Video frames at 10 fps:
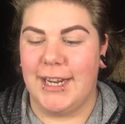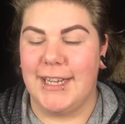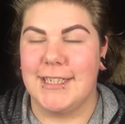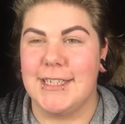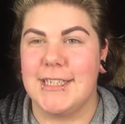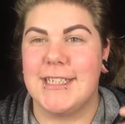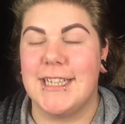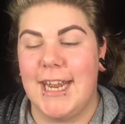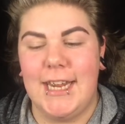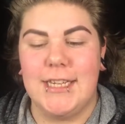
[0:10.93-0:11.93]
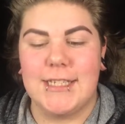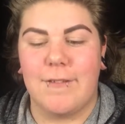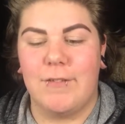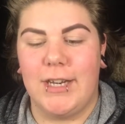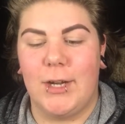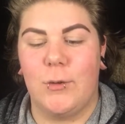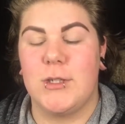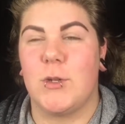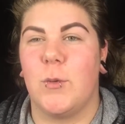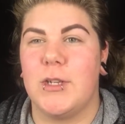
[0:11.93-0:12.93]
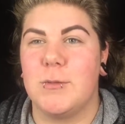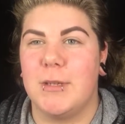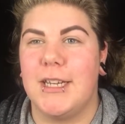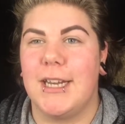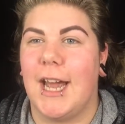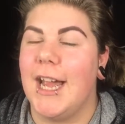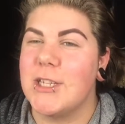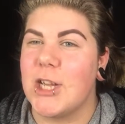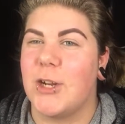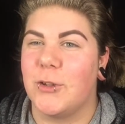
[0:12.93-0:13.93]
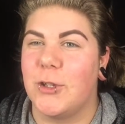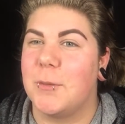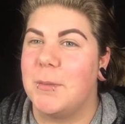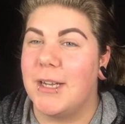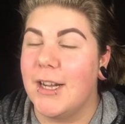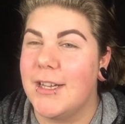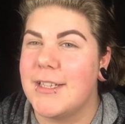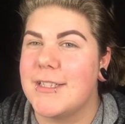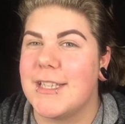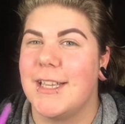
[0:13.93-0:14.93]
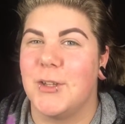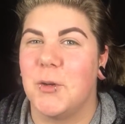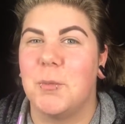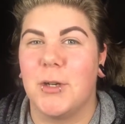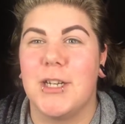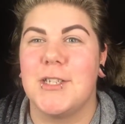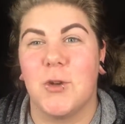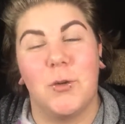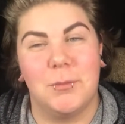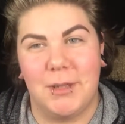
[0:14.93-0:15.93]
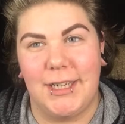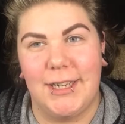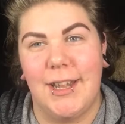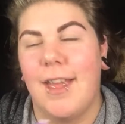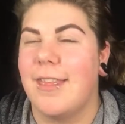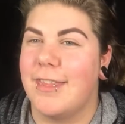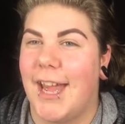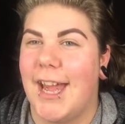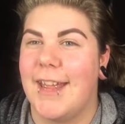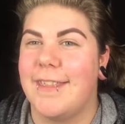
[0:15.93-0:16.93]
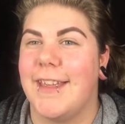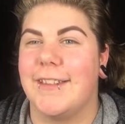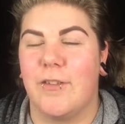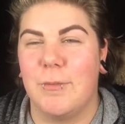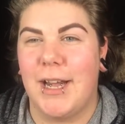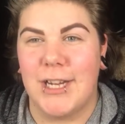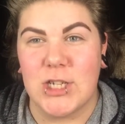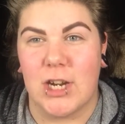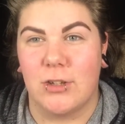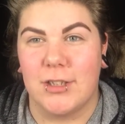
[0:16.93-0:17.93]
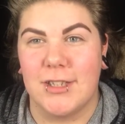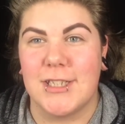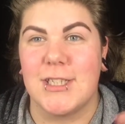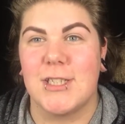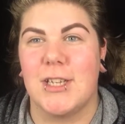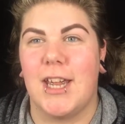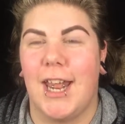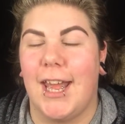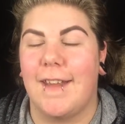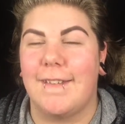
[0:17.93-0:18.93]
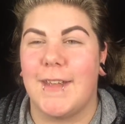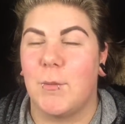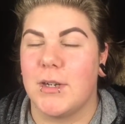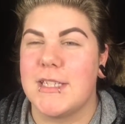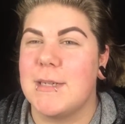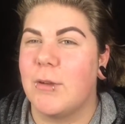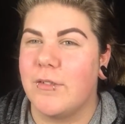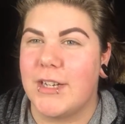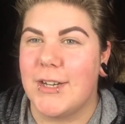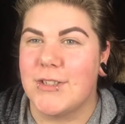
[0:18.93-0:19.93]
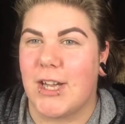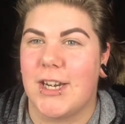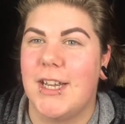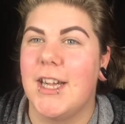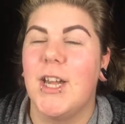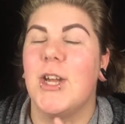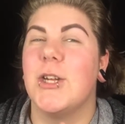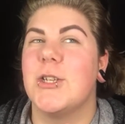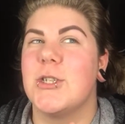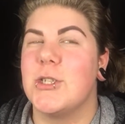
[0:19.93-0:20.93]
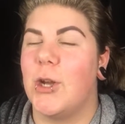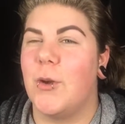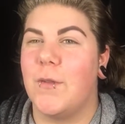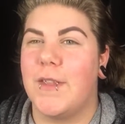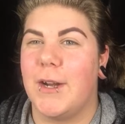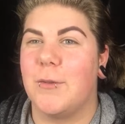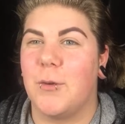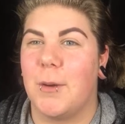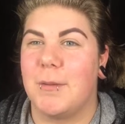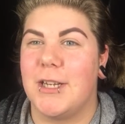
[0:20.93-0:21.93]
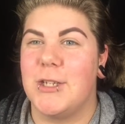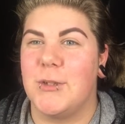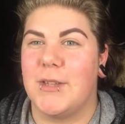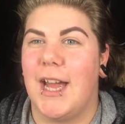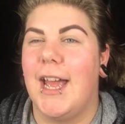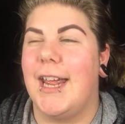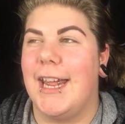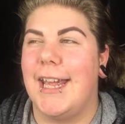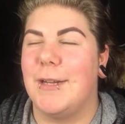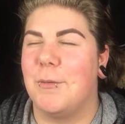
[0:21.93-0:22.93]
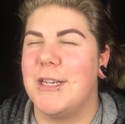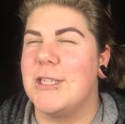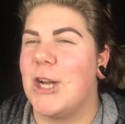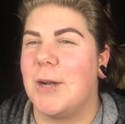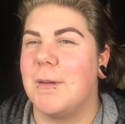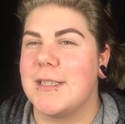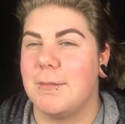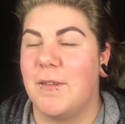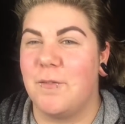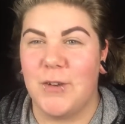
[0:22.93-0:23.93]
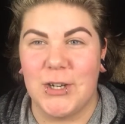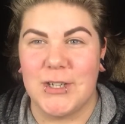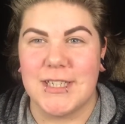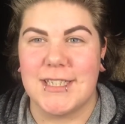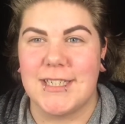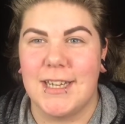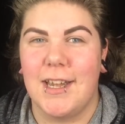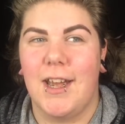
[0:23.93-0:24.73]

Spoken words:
and today's video is going to be an eyeshadow look because a little birdie told me that they love my eyeshadow looks and they want to see more videos on it. So therefore I'm going to do that, and I wanted to talk about something first